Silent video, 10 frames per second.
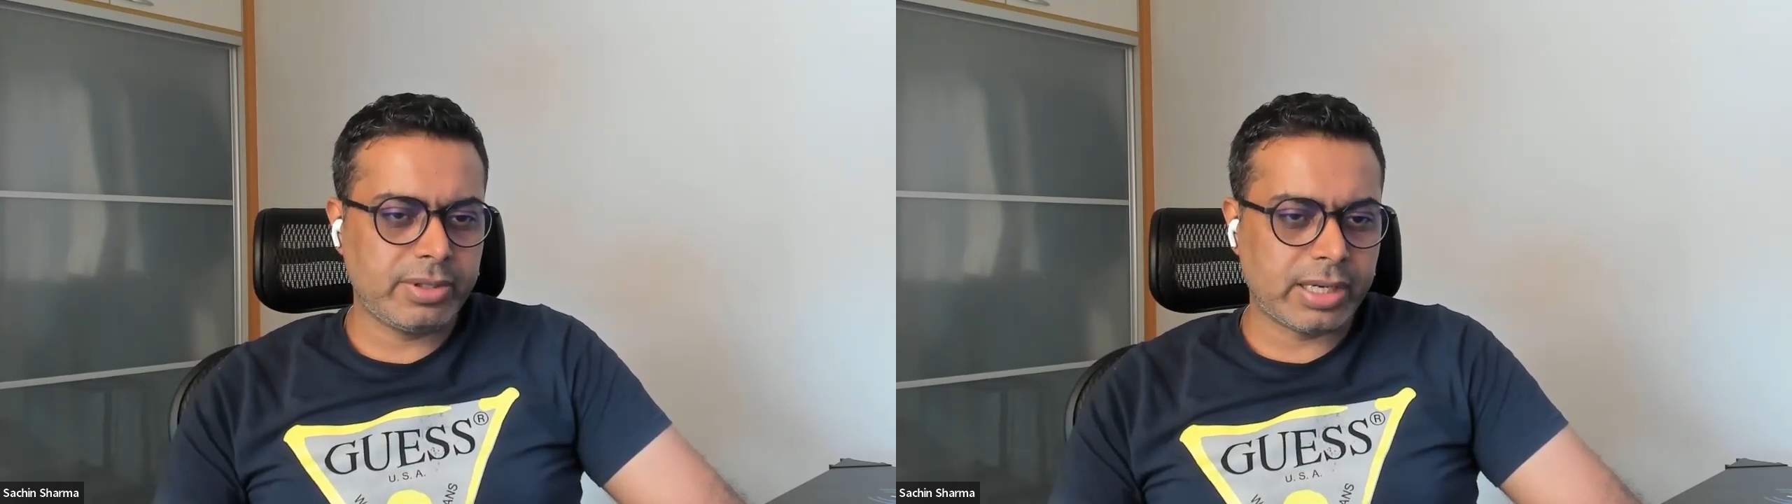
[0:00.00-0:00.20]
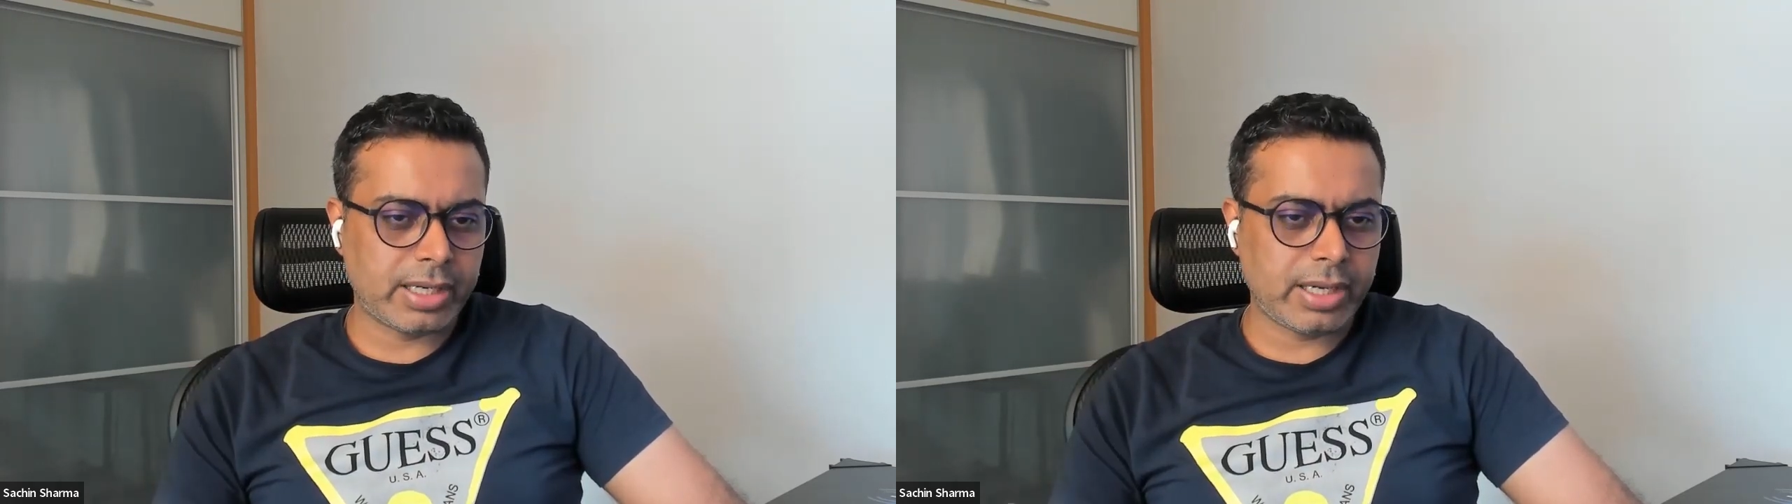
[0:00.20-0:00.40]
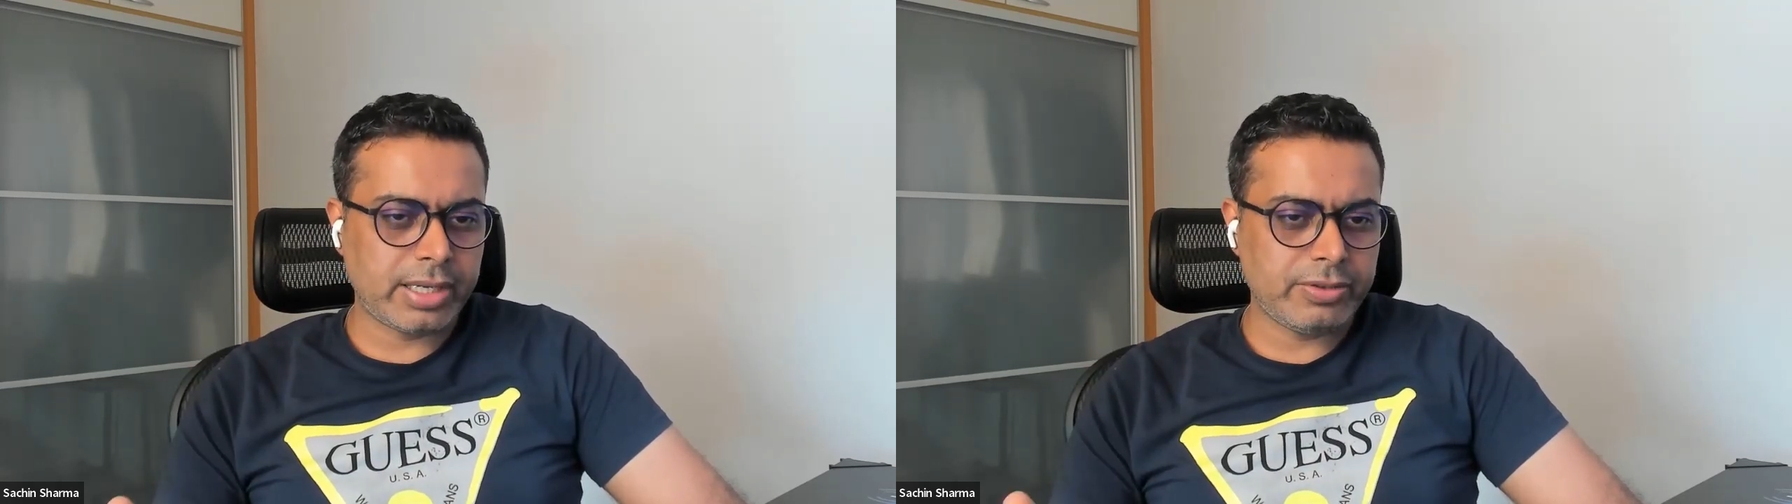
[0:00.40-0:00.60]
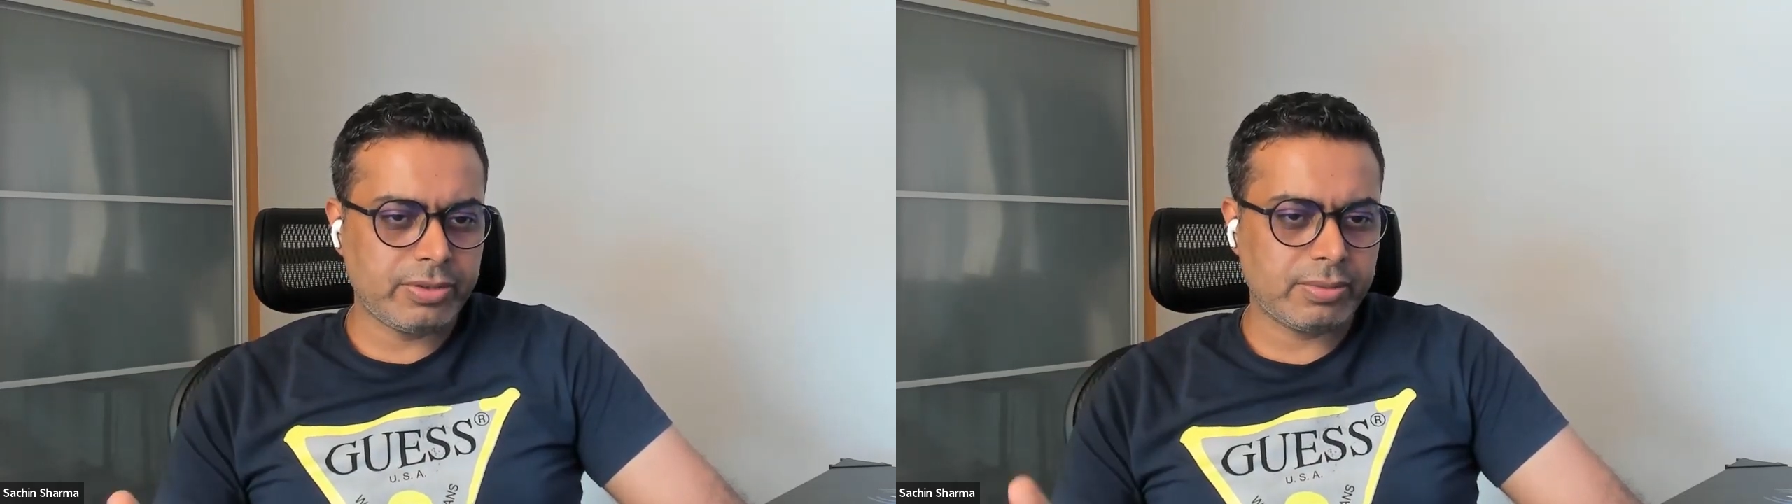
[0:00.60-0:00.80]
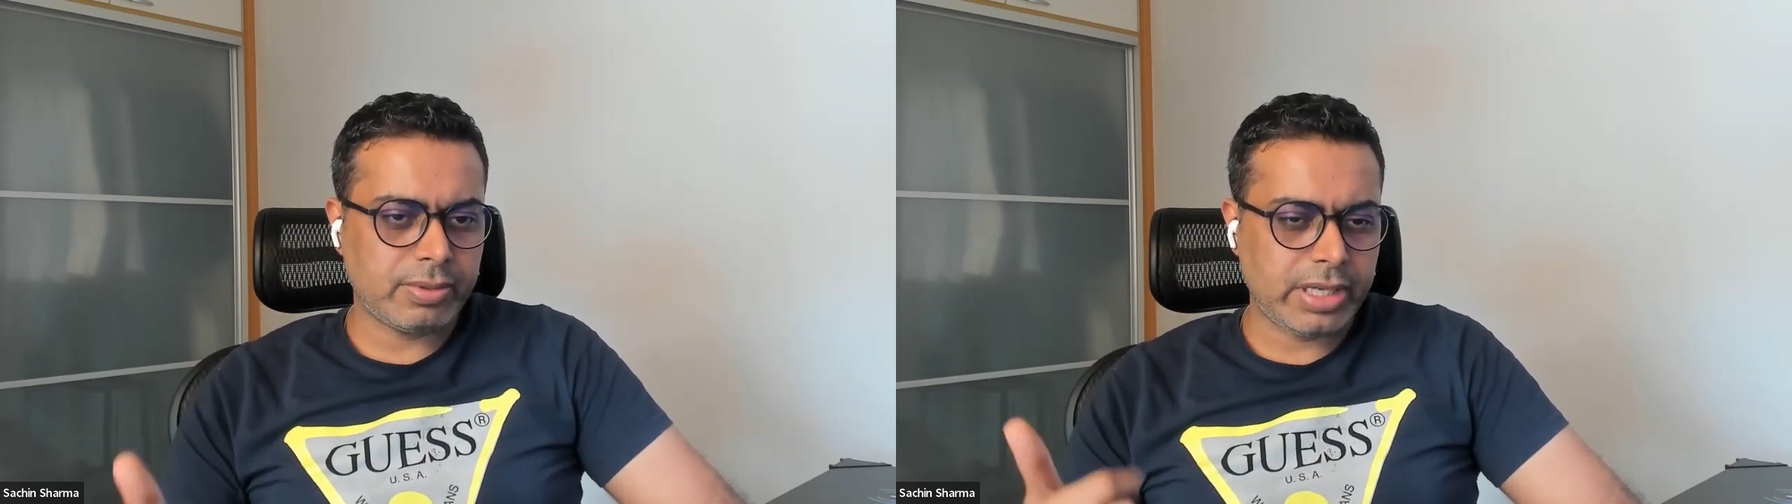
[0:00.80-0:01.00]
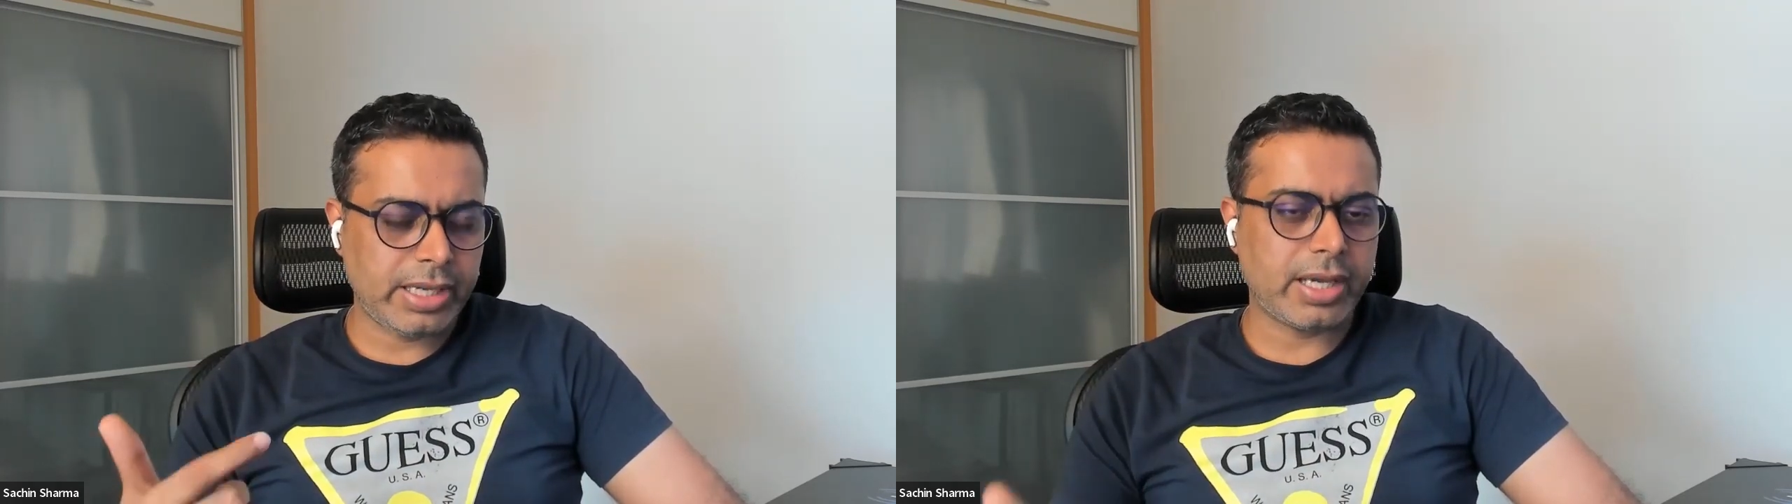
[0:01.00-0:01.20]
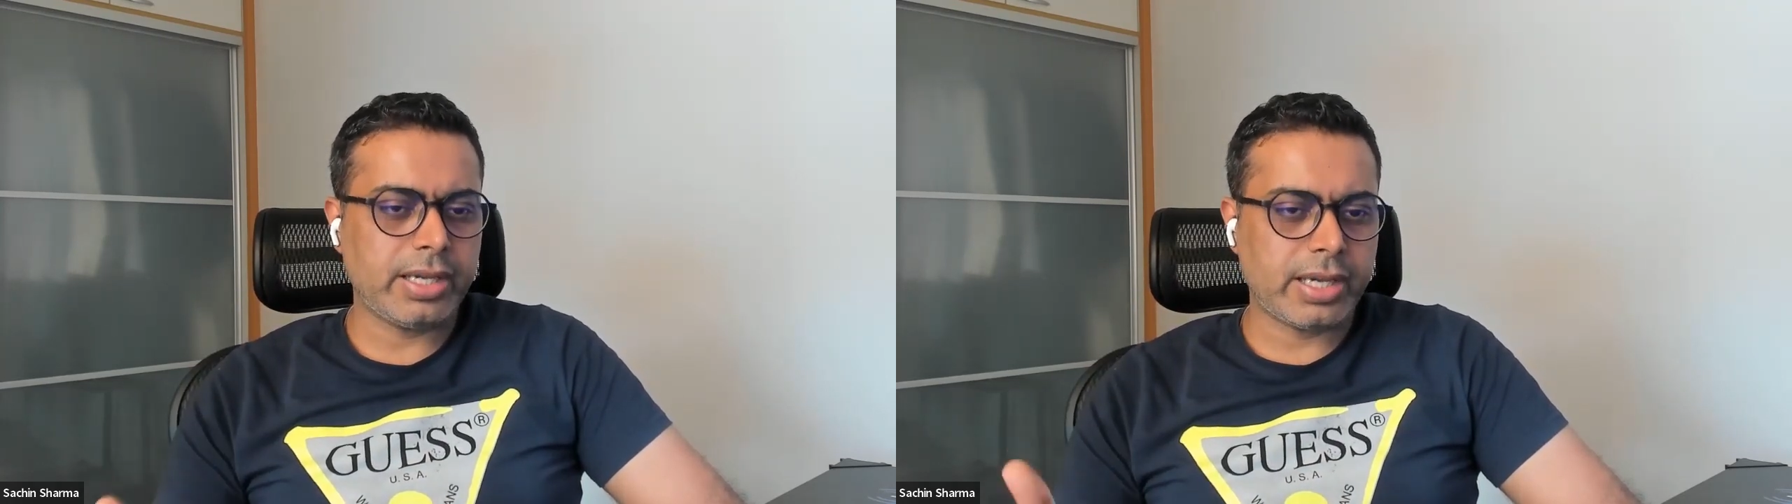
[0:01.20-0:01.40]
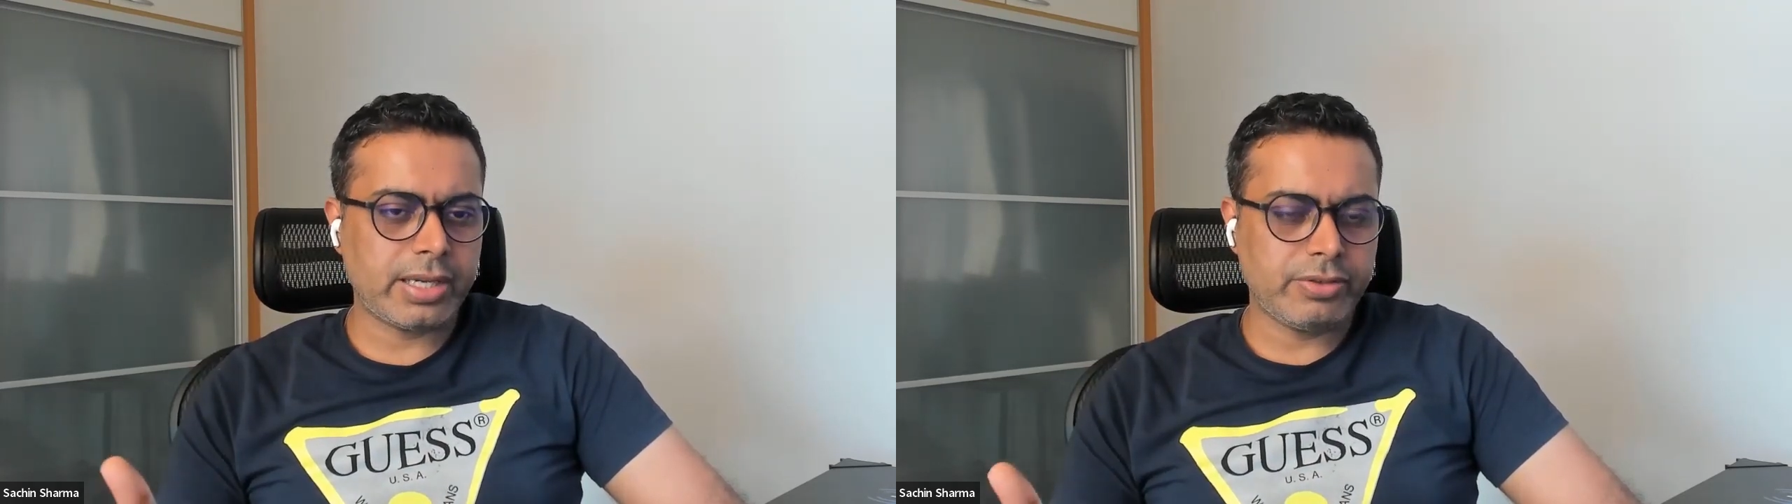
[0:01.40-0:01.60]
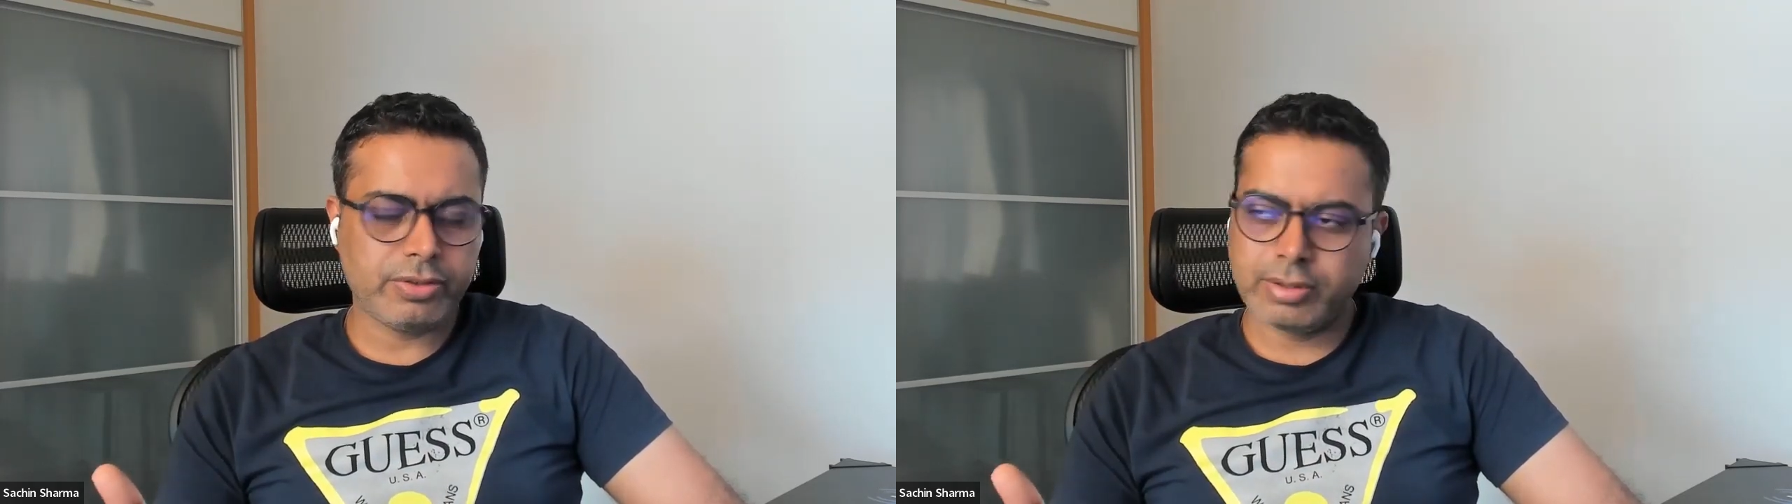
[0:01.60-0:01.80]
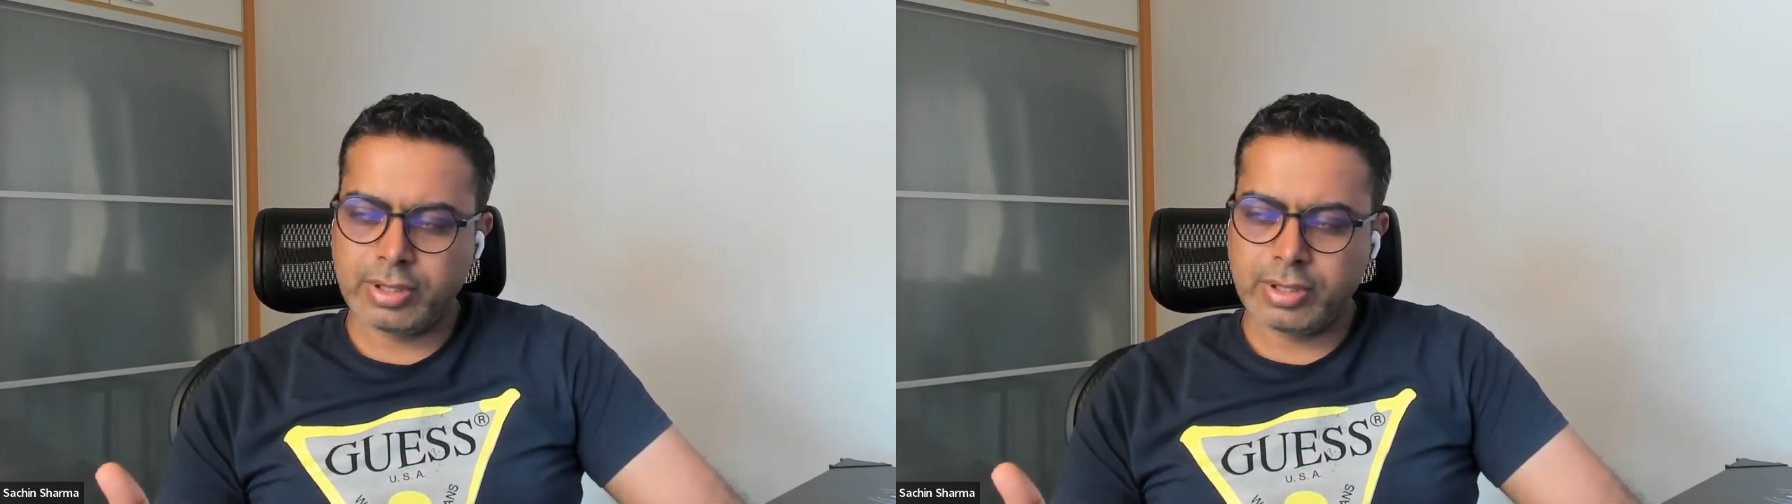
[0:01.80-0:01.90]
data edge, AI edge,